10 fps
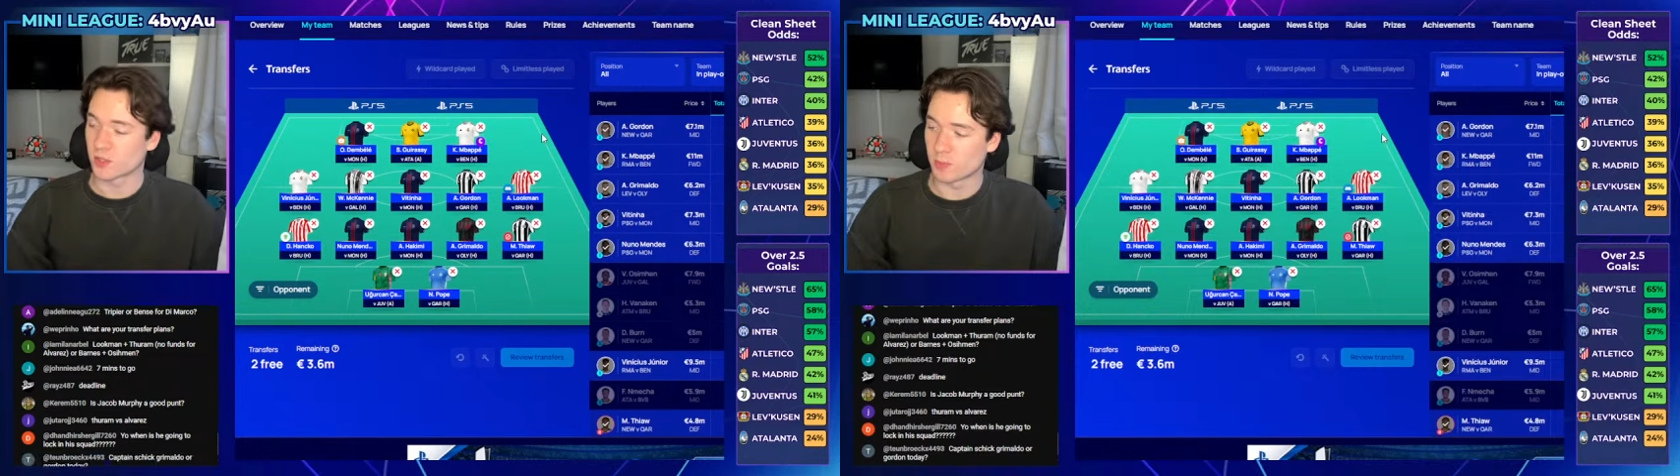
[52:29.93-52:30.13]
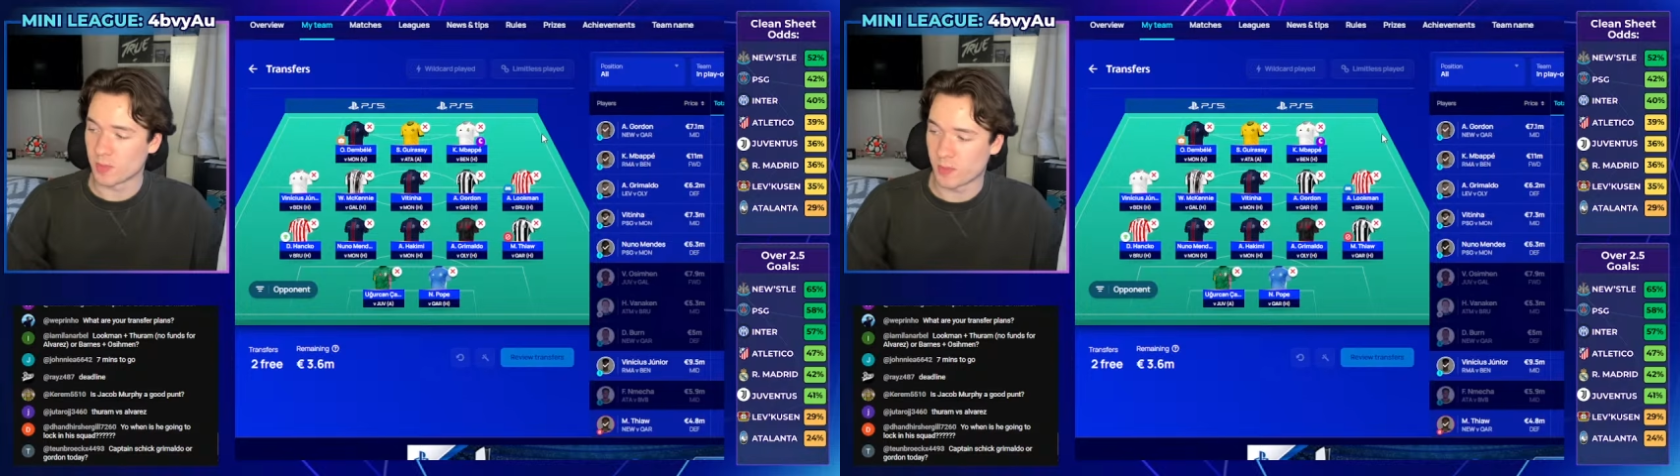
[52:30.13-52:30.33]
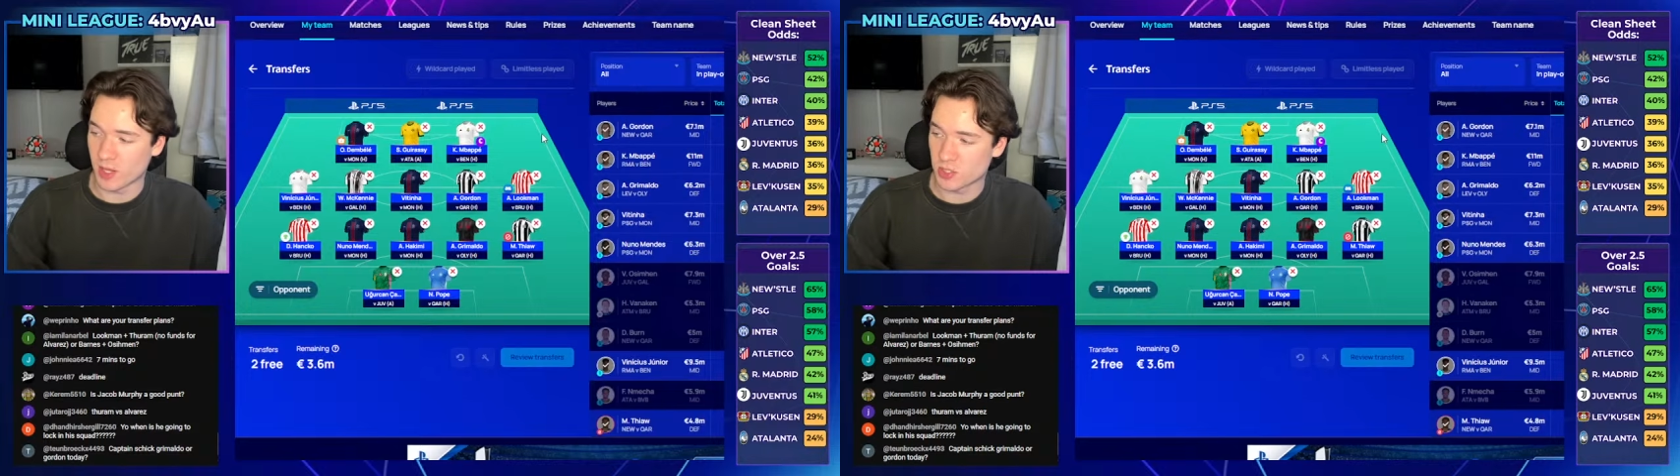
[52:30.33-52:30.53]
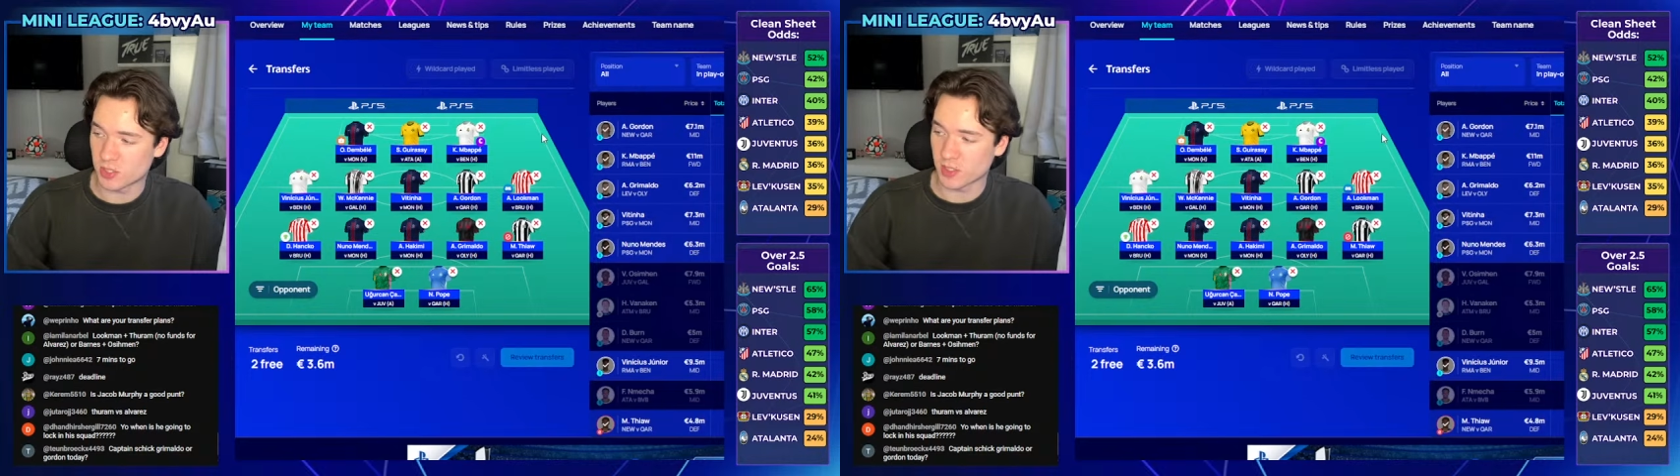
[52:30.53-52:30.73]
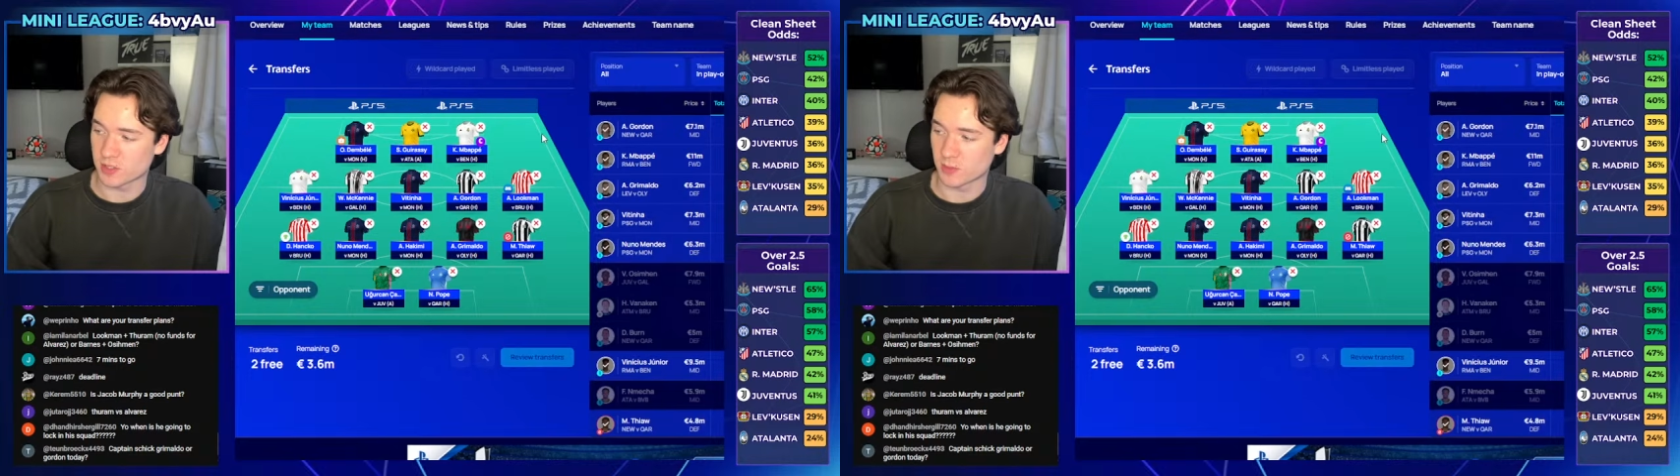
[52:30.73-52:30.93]
could be
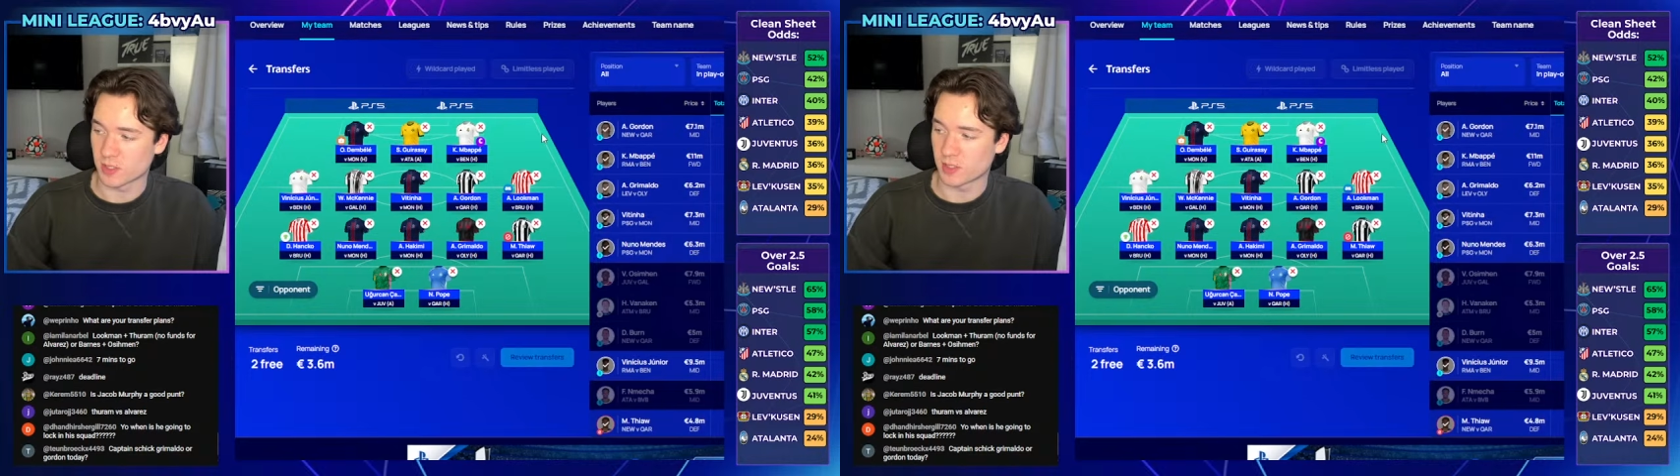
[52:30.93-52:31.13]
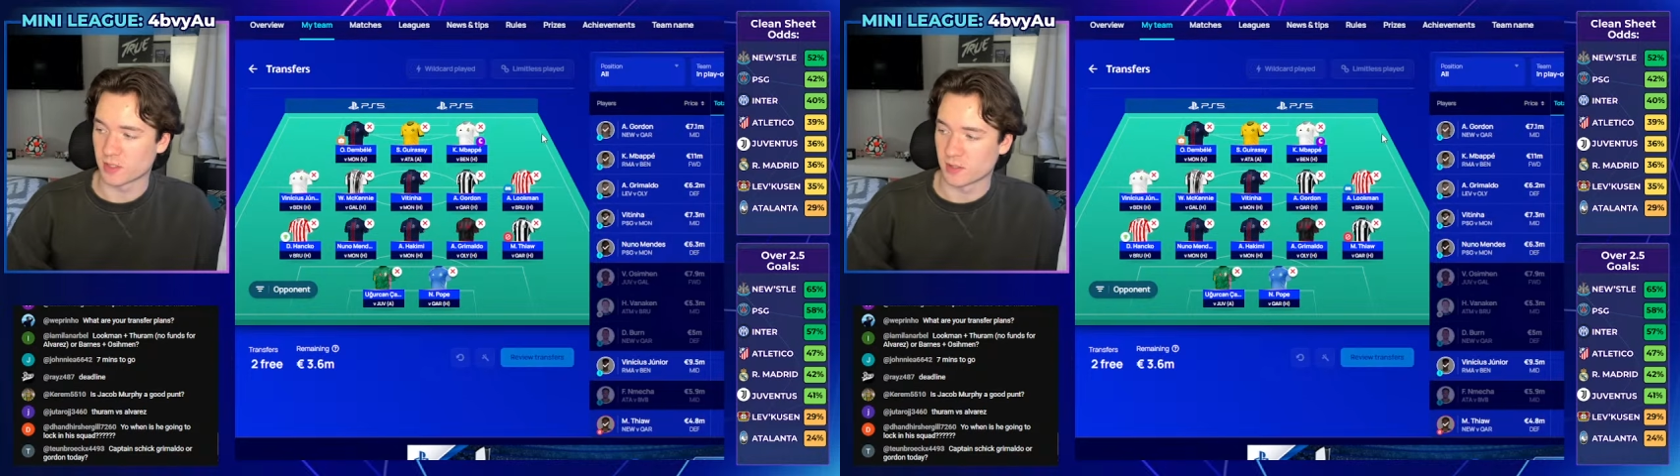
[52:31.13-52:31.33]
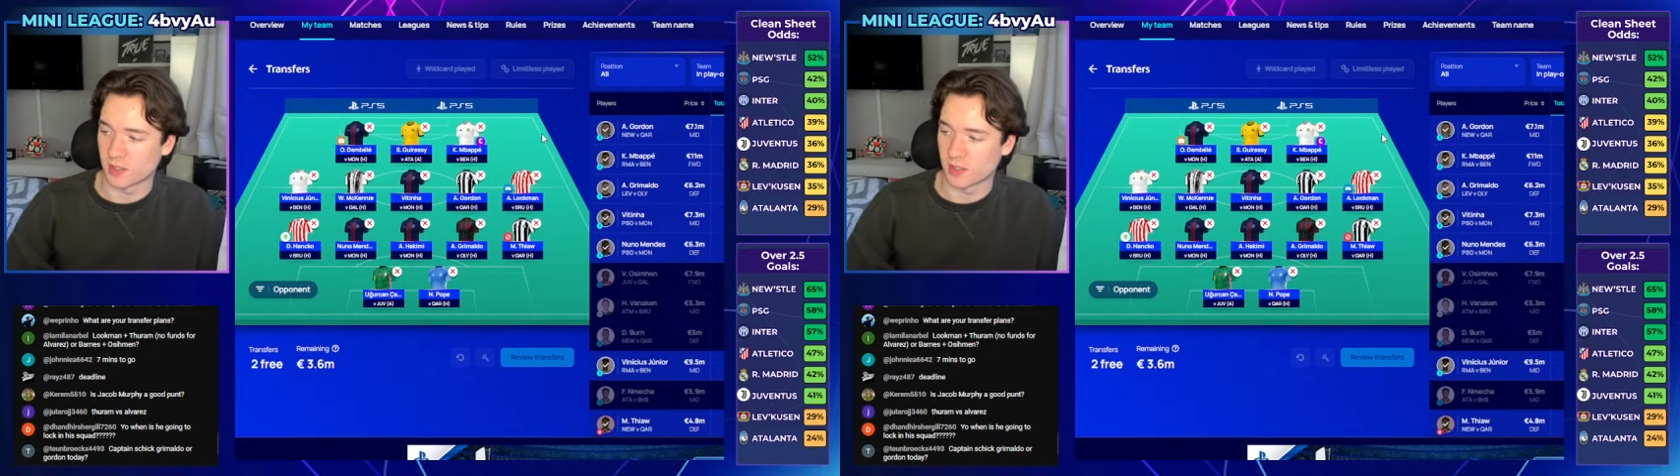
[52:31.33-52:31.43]
benched this week.